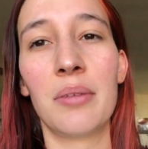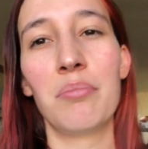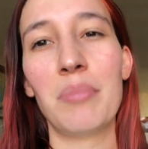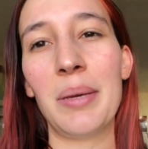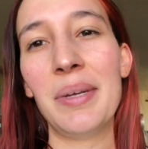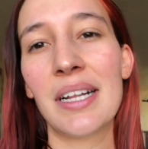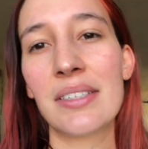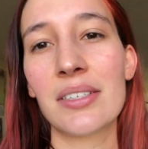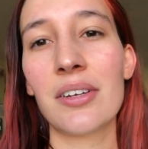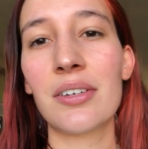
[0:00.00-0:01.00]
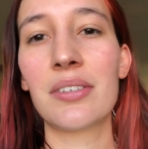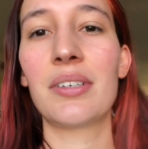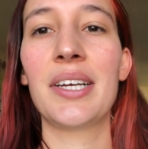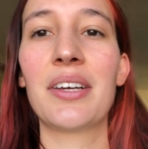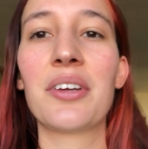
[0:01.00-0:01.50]
Maybe that's not,
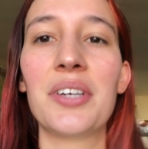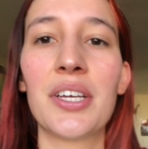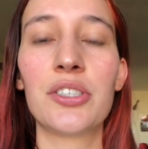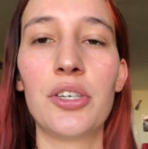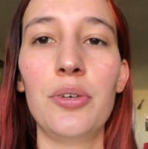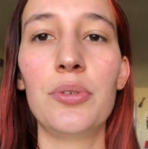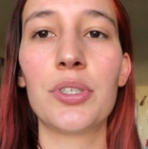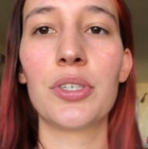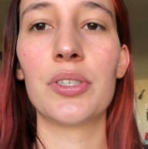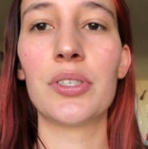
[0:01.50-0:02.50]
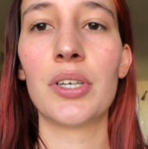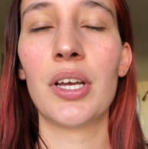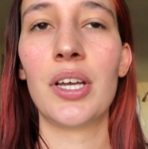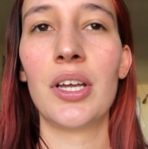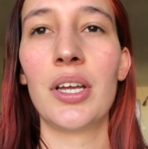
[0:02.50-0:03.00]
like, a good excuse, because
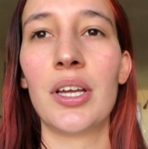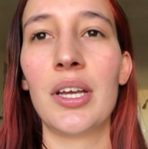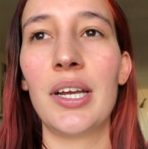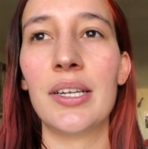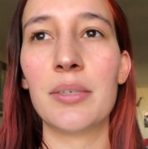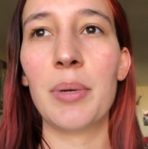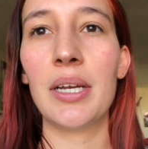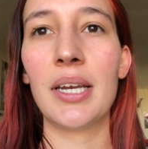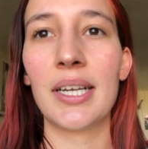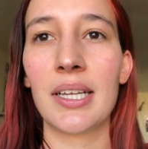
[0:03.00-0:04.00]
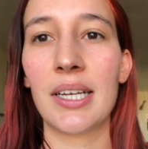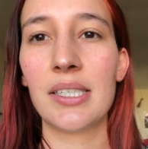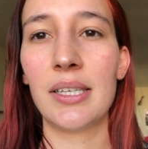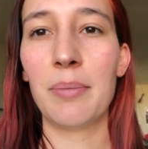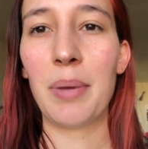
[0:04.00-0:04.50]
it is a bit, like I
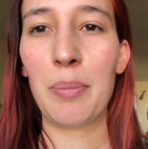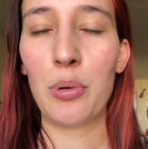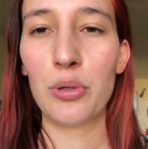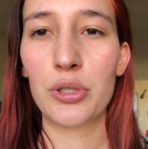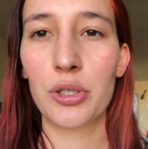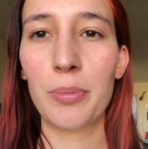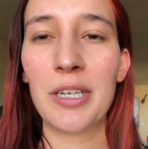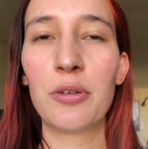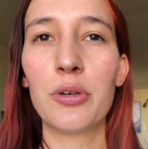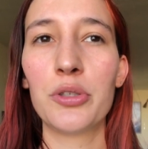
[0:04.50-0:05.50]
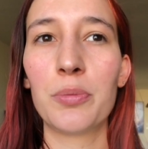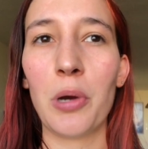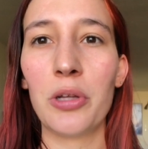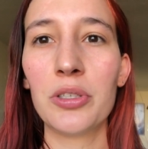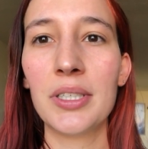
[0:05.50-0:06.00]
said, the bedposts are a bit gross. But
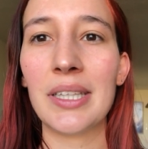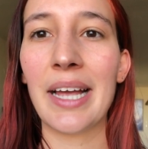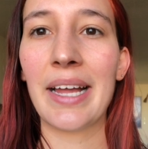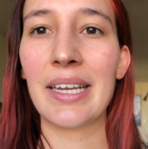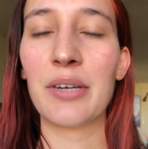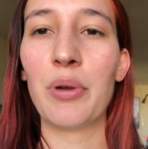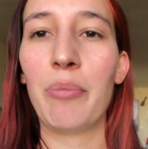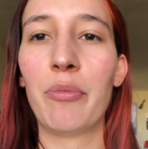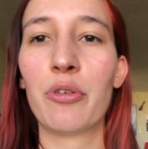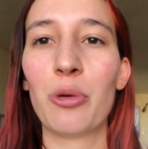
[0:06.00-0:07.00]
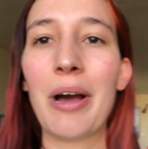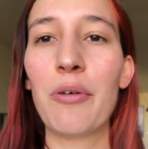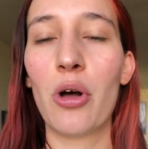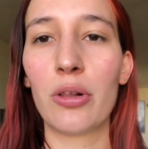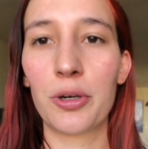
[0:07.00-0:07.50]
other than that, like, we threw out
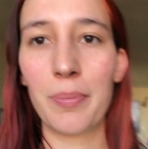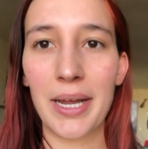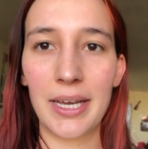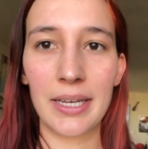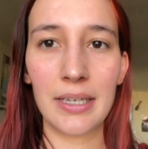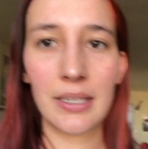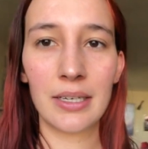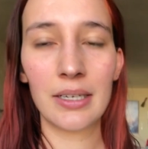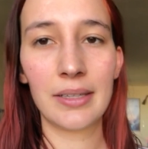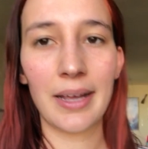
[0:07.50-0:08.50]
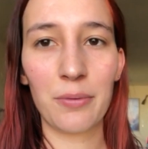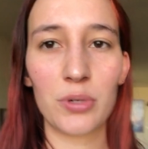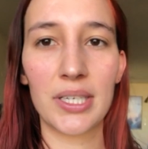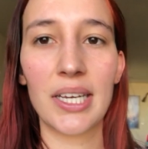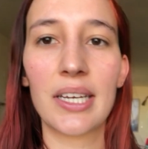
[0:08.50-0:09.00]
all our bedding that
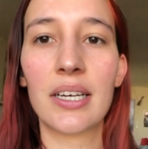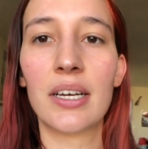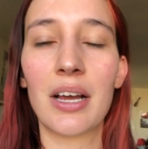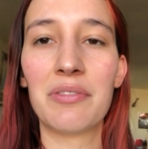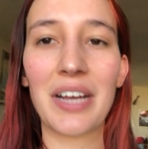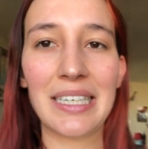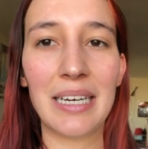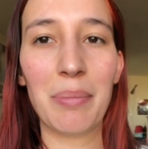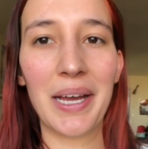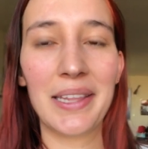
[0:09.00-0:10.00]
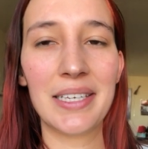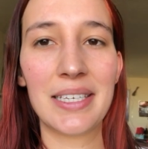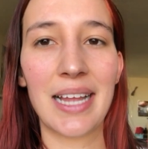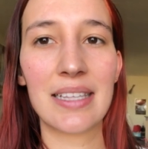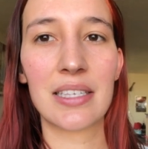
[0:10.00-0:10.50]
was, like, affected by this
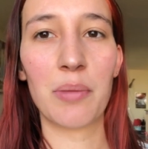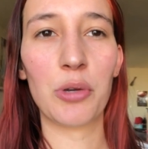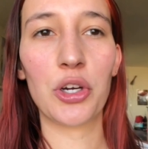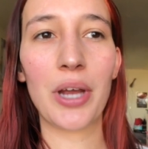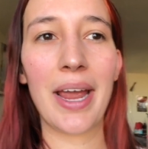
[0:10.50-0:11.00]
that summer.